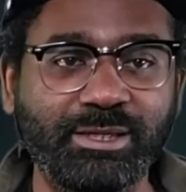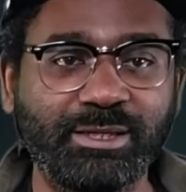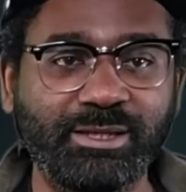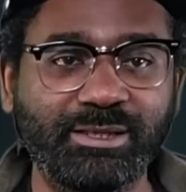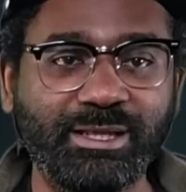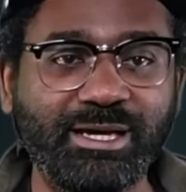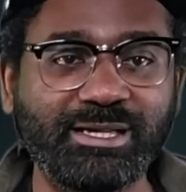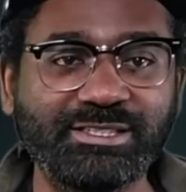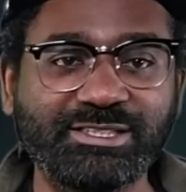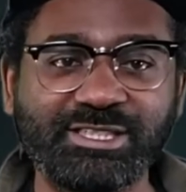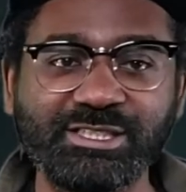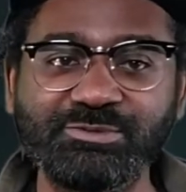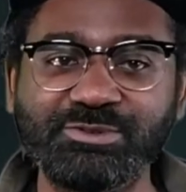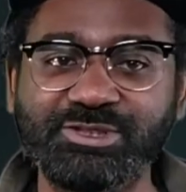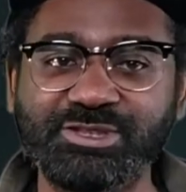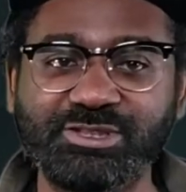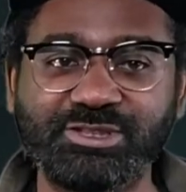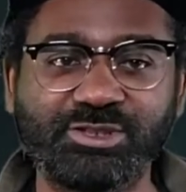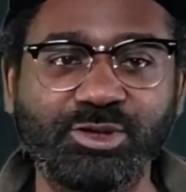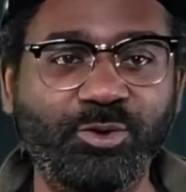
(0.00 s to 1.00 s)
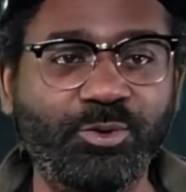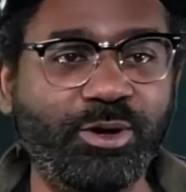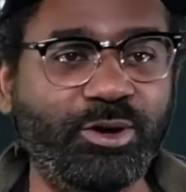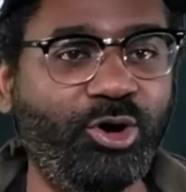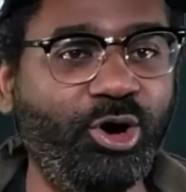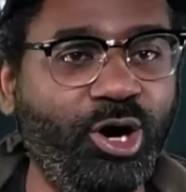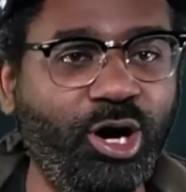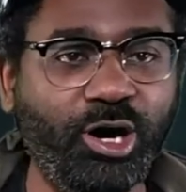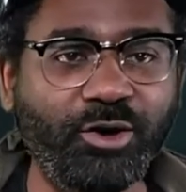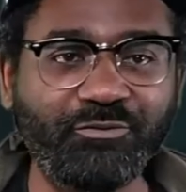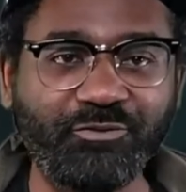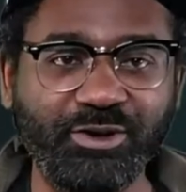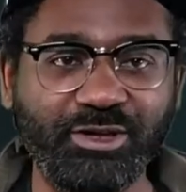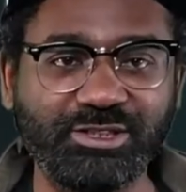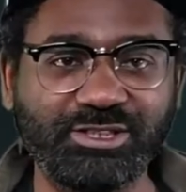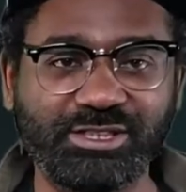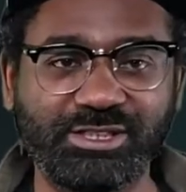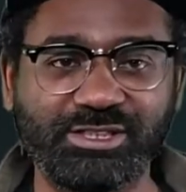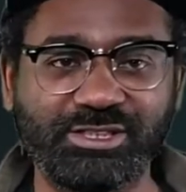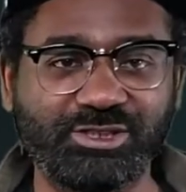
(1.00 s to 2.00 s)
Like she was just going off and
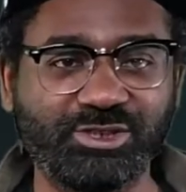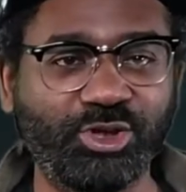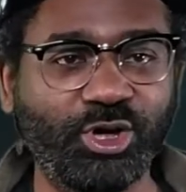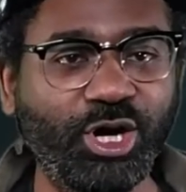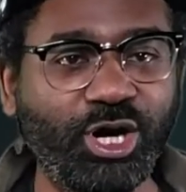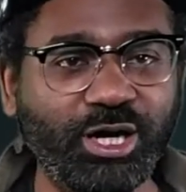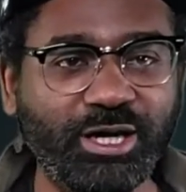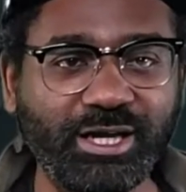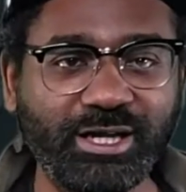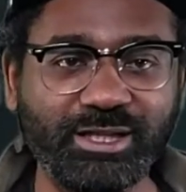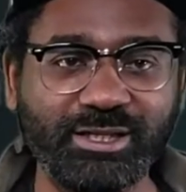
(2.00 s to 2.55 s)
just talking.